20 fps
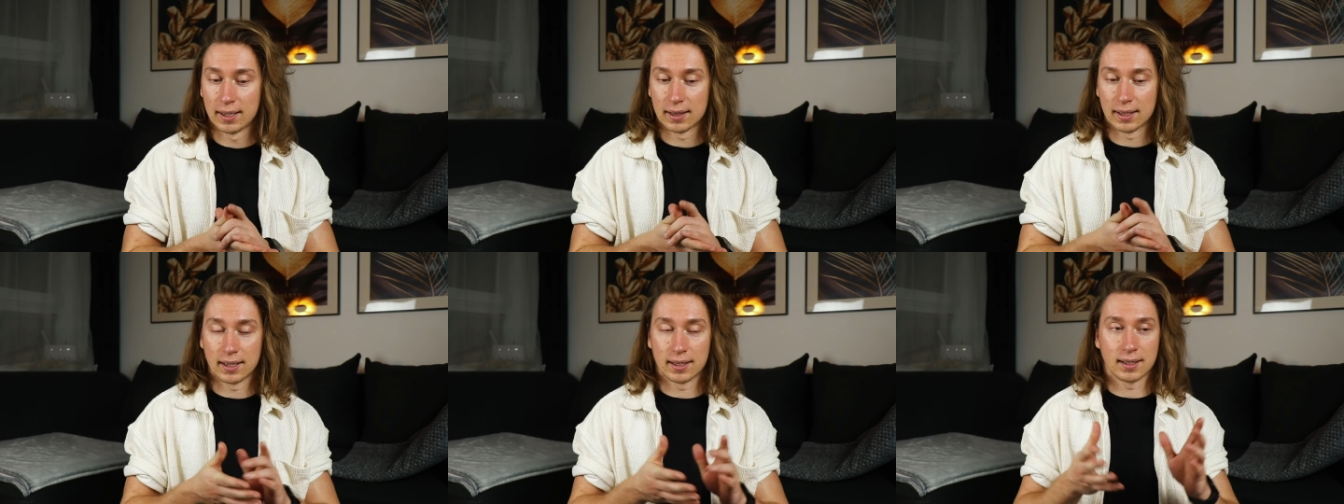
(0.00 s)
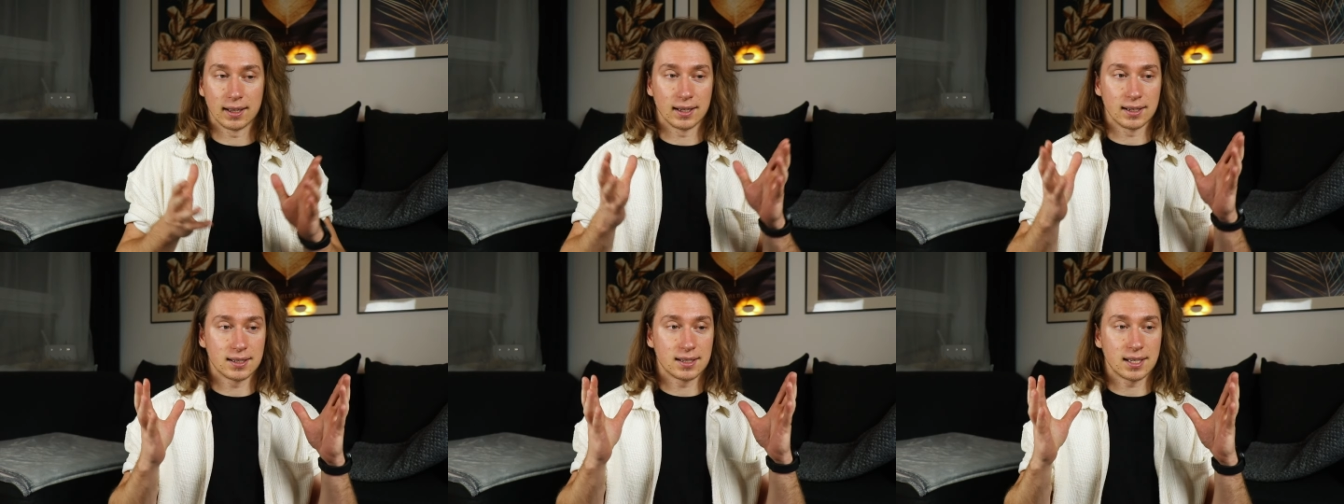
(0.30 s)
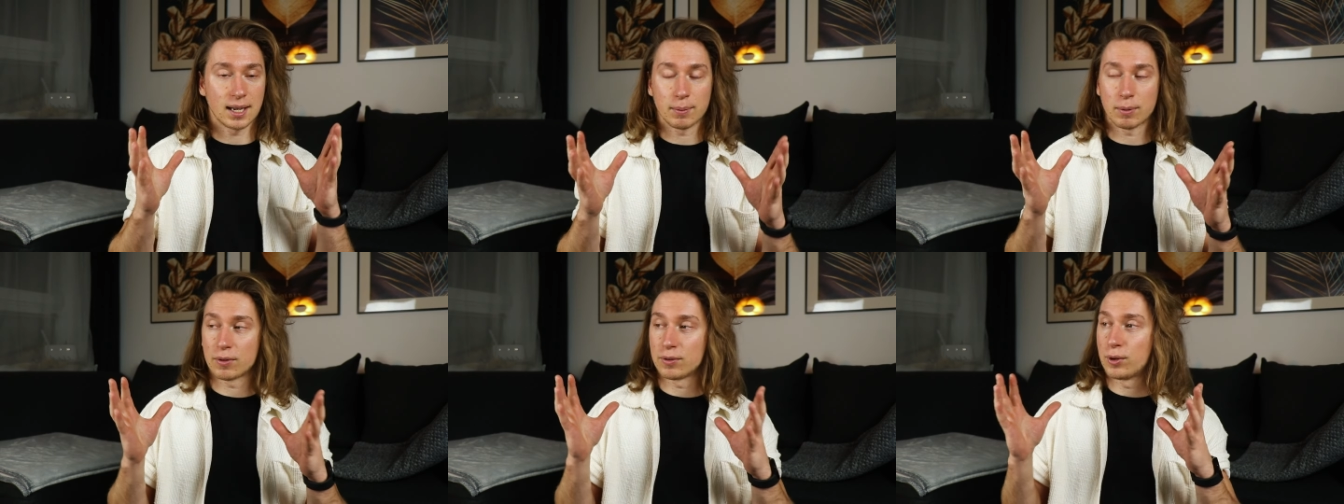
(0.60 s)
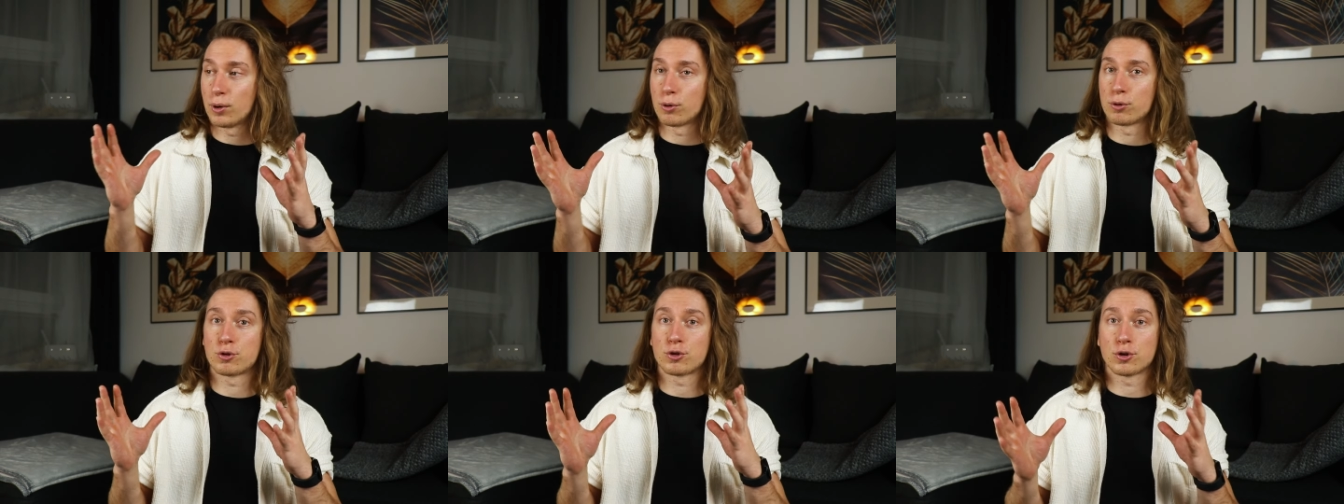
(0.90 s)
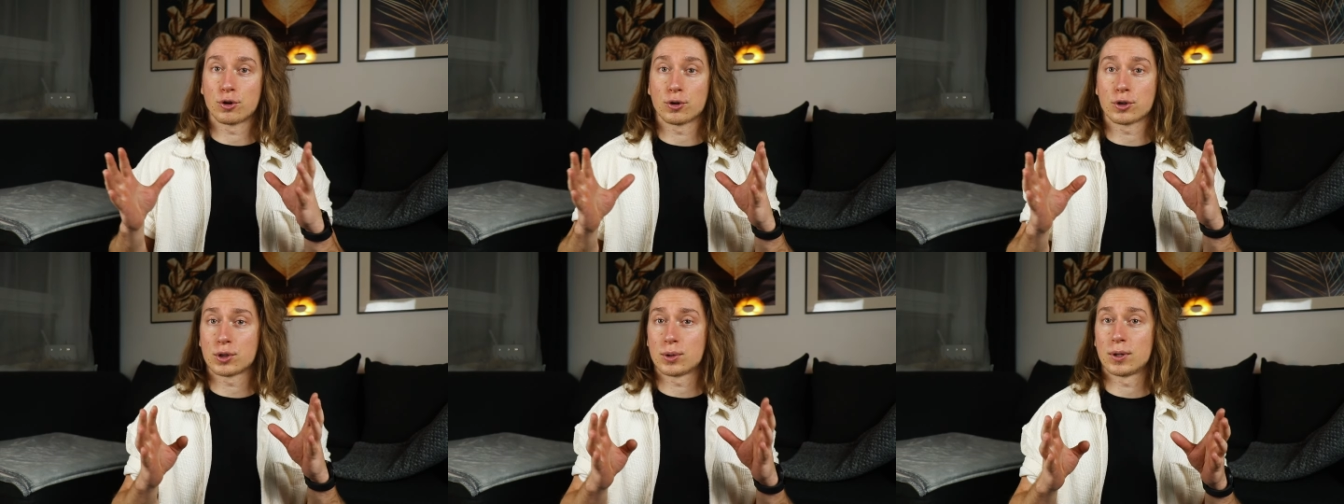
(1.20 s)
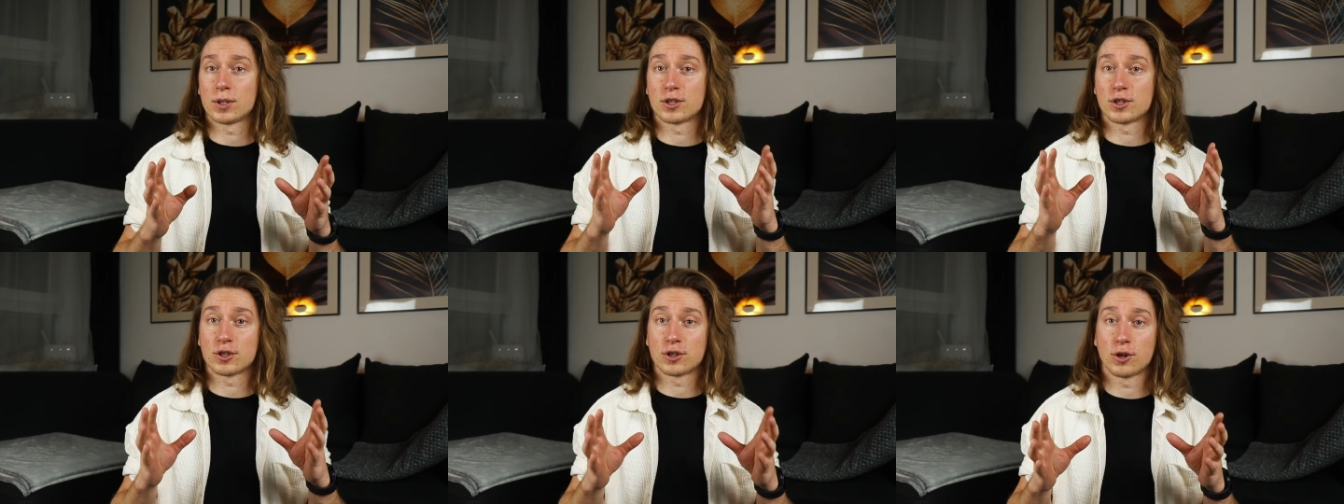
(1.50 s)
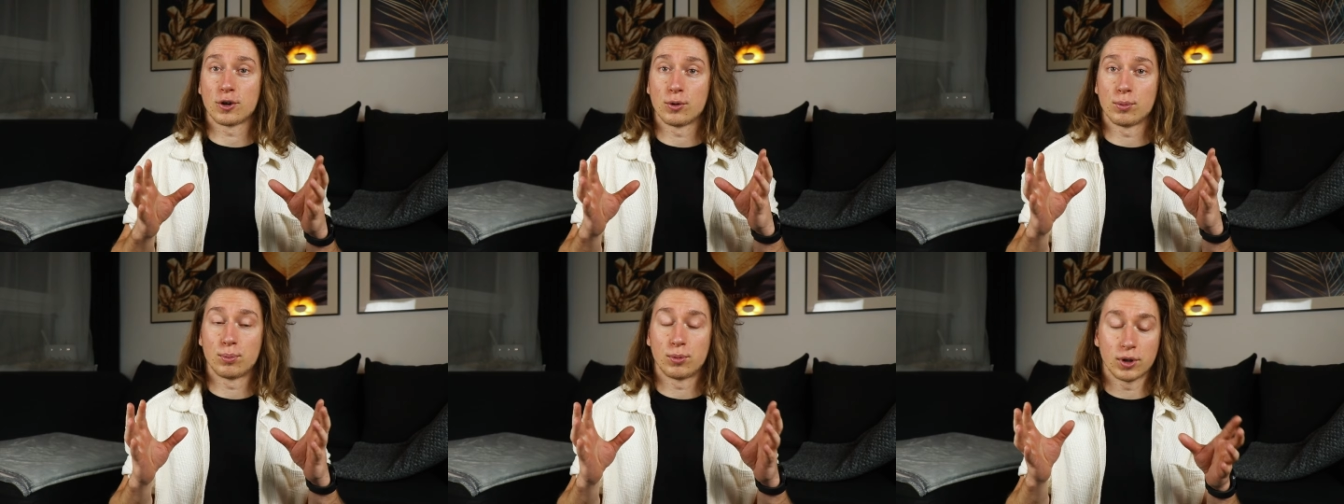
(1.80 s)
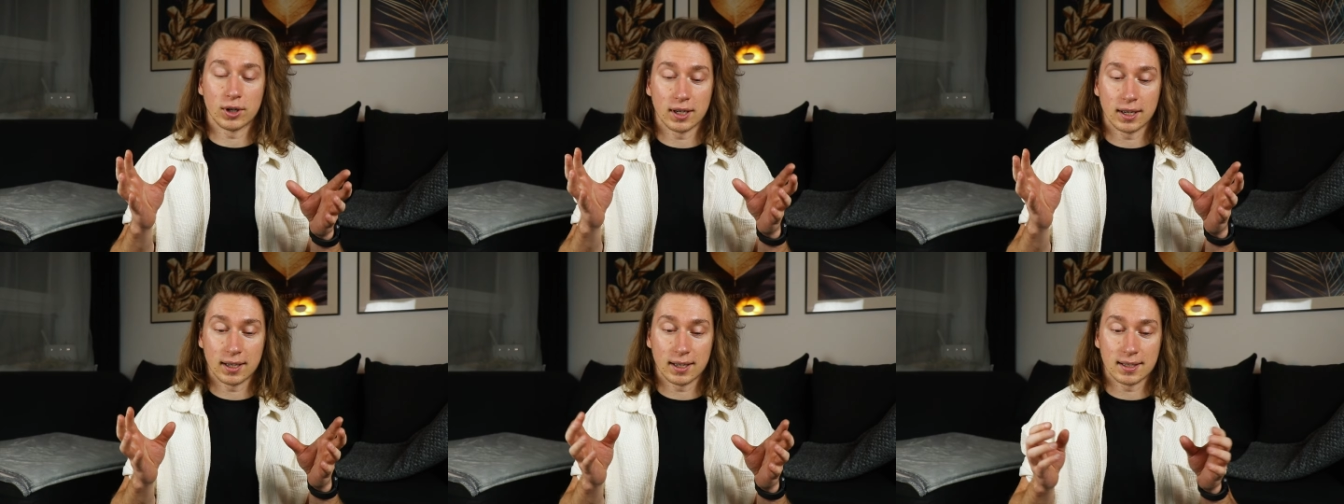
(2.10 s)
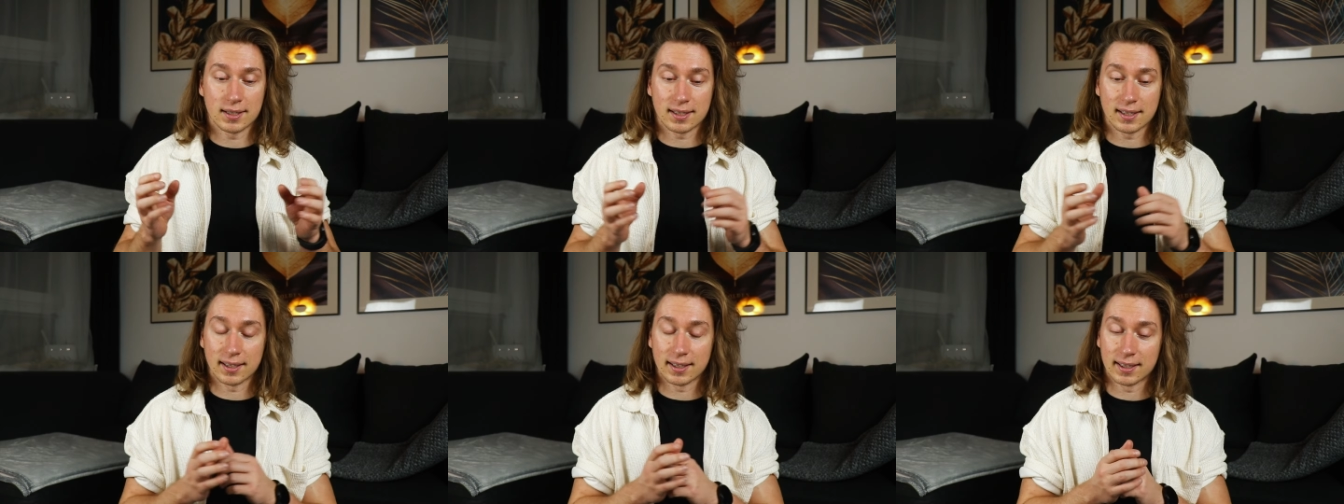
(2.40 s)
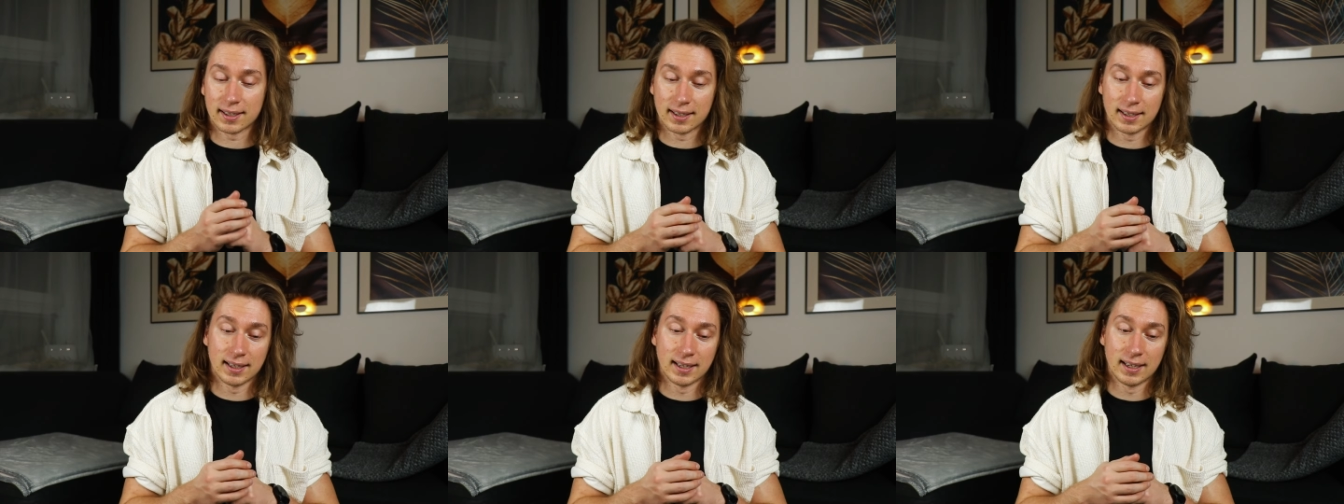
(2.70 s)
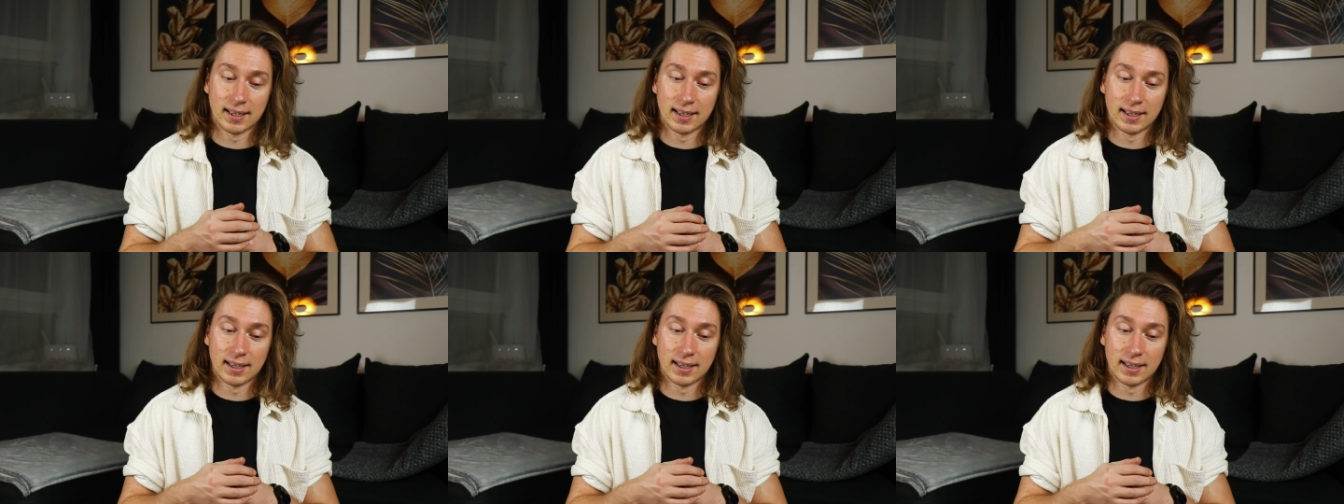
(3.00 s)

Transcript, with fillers: Like, like some of those shots are so pretty, it's like,